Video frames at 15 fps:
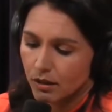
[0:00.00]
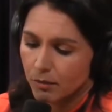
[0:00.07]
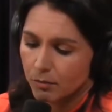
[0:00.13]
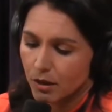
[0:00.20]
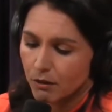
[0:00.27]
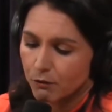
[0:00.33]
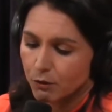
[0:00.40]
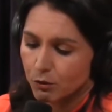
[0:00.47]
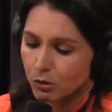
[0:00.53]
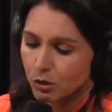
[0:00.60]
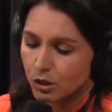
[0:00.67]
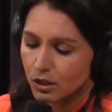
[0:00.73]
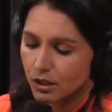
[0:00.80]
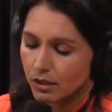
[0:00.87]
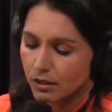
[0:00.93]
If you
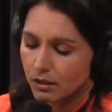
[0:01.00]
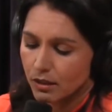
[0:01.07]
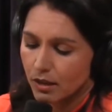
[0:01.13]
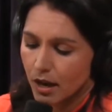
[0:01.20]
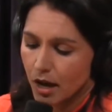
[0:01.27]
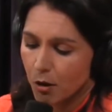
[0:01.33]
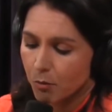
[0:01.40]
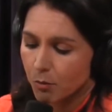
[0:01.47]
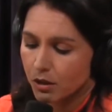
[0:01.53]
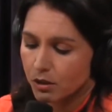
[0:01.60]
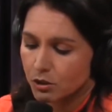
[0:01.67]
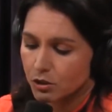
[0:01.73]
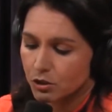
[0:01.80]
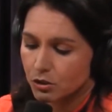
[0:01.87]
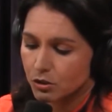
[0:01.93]
look at how
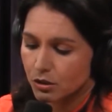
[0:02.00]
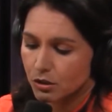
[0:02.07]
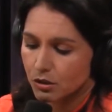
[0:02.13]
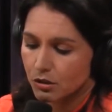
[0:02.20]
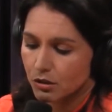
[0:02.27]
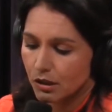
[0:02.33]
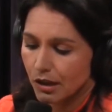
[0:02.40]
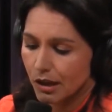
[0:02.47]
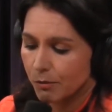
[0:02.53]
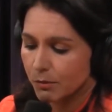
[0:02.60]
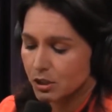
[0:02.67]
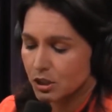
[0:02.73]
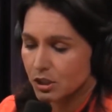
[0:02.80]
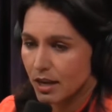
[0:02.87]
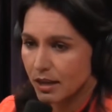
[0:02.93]
much
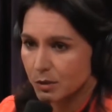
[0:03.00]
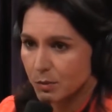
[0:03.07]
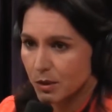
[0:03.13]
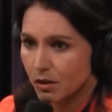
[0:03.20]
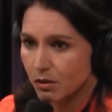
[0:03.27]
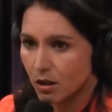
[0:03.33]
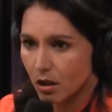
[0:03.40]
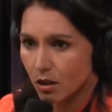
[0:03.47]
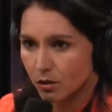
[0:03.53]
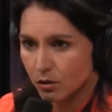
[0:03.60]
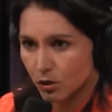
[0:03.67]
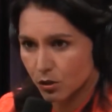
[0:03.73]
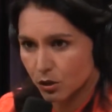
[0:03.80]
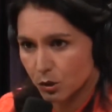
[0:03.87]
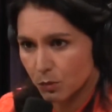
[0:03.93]
taxpayer
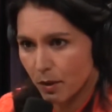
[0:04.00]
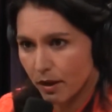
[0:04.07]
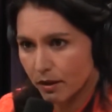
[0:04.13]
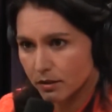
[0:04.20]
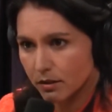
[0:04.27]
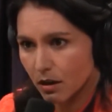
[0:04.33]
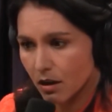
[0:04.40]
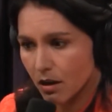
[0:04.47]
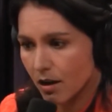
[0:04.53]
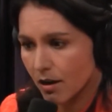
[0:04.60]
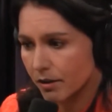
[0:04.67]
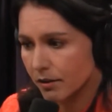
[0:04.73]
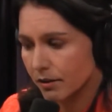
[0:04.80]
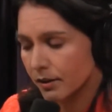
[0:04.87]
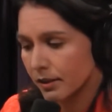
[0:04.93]
dollars are spent
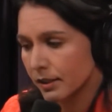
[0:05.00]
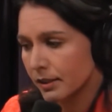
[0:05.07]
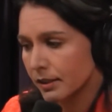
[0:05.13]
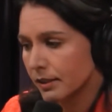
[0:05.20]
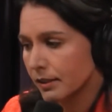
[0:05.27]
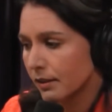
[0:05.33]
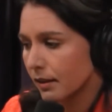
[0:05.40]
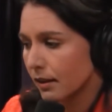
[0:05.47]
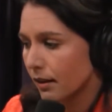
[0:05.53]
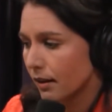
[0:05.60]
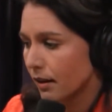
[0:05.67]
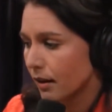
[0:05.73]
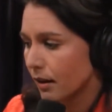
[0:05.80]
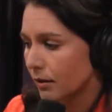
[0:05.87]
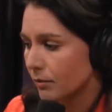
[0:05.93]
on
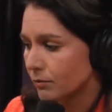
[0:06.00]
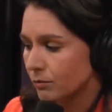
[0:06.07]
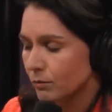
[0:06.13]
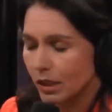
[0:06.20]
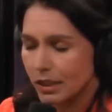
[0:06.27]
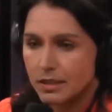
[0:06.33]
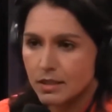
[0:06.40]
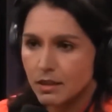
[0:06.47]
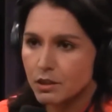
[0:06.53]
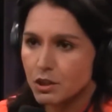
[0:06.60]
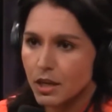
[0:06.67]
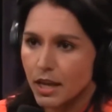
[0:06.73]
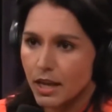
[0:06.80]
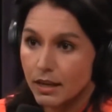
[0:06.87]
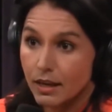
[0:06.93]
like
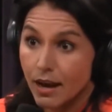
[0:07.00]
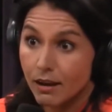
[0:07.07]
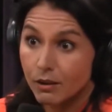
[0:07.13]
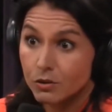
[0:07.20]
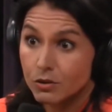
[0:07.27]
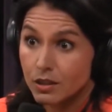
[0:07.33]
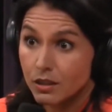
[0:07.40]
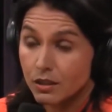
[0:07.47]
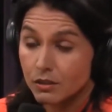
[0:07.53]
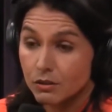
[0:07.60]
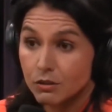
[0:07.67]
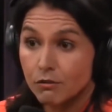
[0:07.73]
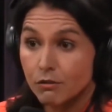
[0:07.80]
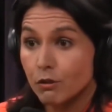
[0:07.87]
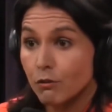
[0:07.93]
Section 8 housing or
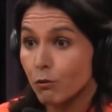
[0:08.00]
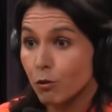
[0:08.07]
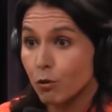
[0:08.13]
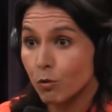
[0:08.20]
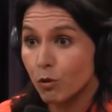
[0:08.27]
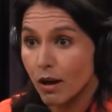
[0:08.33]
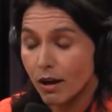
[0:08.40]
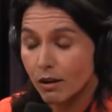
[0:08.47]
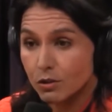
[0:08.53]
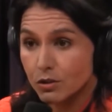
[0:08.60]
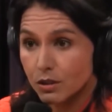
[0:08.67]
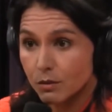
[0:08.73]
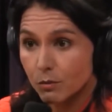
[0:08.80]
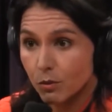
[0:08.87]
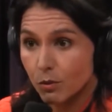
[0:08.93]
different affordable
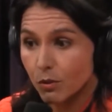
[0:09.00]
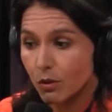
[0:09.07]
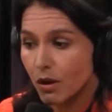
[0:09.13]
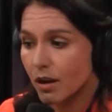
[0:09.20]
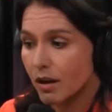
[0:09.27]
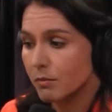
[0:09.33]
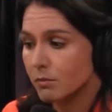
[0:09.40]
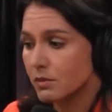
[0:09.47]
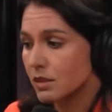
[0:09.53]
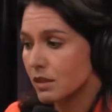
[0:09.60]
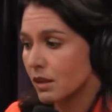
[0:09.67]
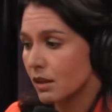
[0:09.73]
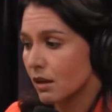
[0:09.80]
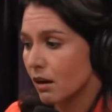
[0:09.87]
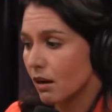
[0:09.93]
housing programs,
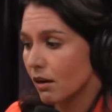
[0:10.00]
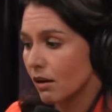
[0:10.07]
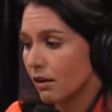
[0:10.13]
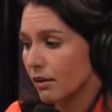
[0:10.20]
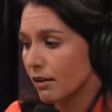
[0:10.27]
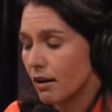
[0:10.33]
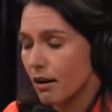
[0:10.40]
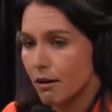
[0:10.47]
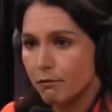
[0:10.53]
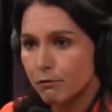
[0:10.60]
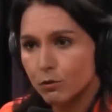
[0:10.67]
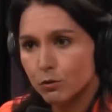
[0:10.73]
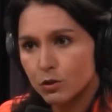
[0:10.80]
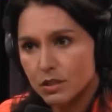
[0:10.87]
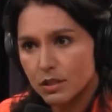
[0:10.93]
on
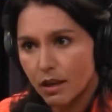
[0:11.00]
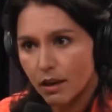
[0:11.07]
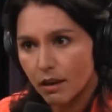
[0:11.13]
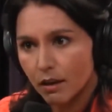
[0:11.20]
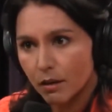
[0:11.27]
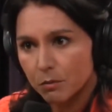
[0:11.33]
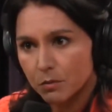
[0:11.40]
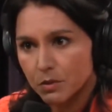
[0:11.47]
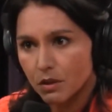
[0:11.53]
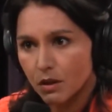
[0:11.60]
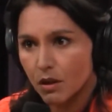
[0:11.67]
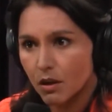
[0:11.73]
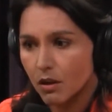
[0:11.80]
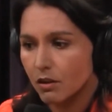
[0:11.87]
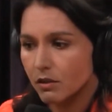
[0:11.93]
food stamps,
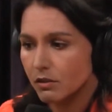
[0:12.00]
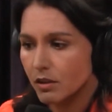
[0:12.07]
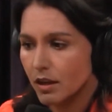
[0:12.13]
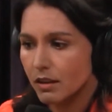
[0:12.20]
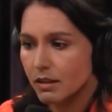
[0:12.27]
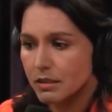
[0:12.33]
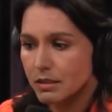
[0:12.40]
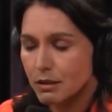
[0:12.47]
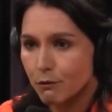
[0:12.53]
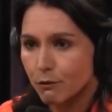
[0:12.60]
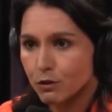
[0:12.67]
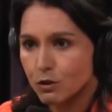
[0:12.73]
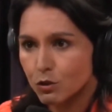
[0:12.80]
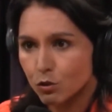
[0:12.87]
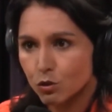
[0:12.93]
on kind of these
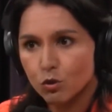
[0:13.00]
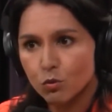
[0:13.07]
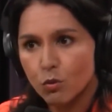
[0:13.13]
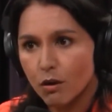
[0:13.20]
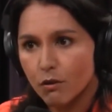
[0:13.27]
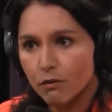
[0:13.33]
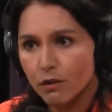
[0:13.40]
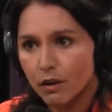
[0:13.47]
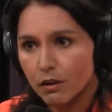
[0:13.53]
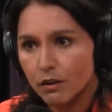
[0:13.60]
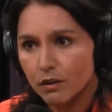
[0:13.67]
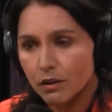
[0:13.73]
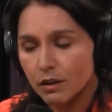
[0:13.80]
different social welfare